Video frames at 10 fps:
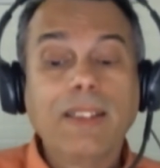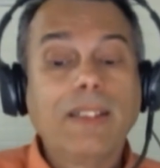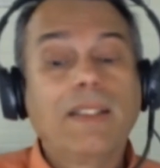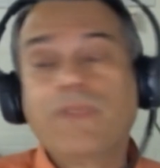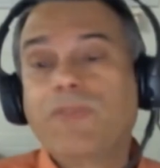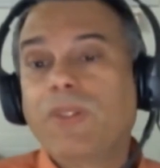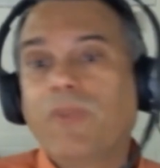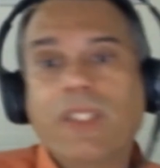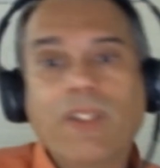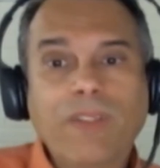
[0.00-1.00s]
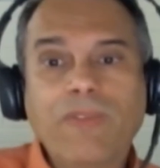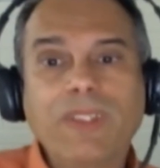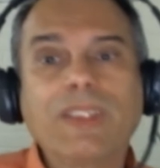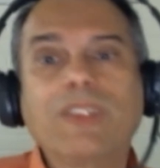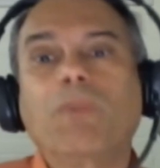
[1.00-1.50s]
If you read
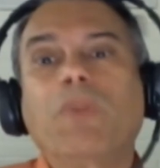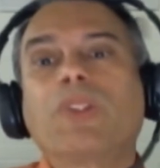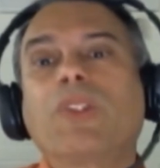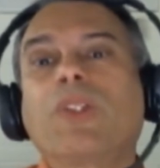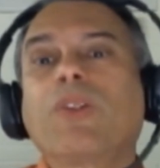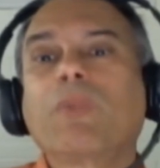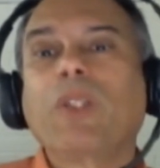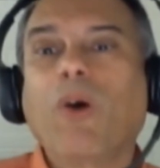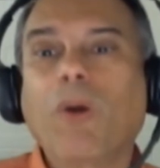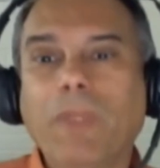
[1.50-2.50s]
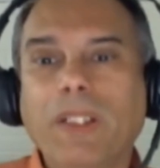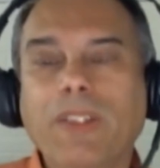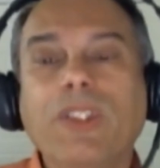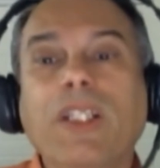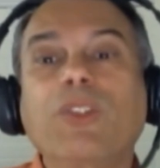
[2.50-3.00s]
carefully, it says the books are going to be
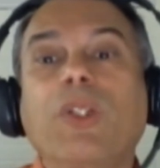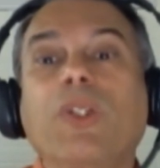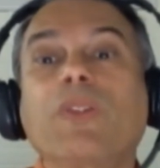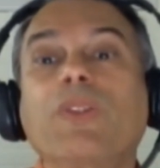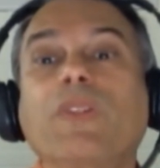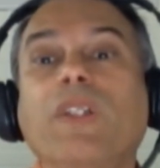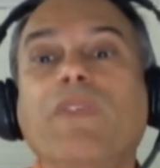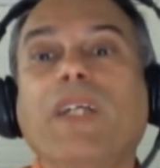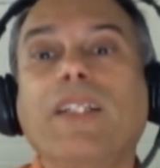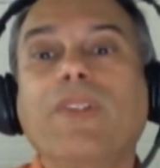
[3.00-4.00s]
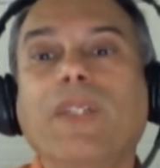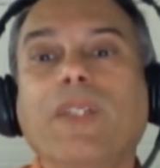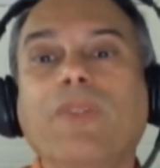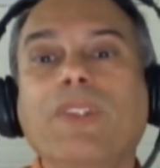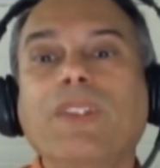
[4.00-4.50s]
opened and you're going to
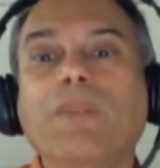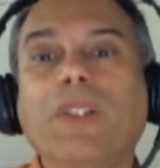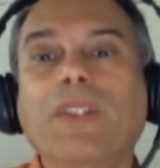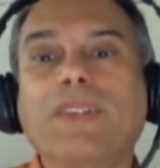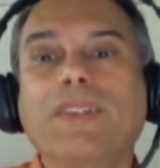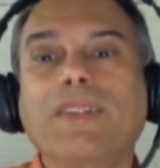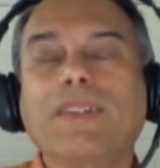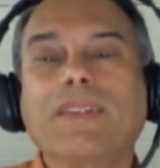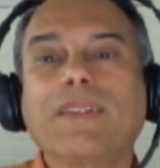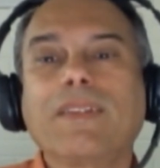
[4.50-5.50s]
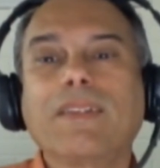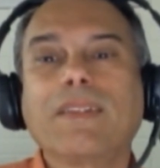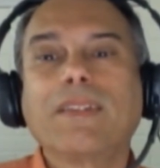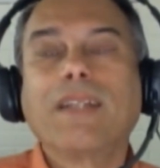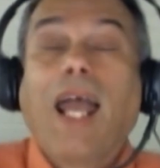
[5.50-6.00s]
evaluate what's in the books.
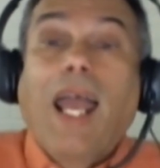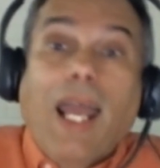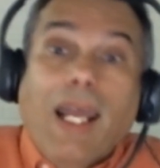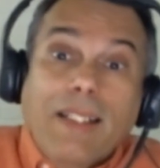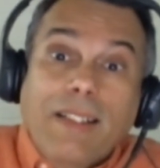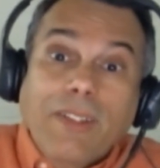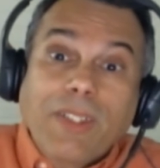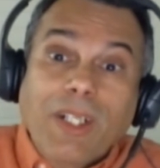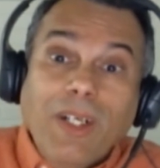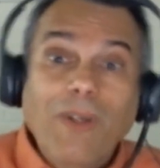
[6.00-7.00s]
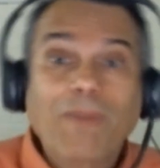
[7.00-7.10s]
There you go.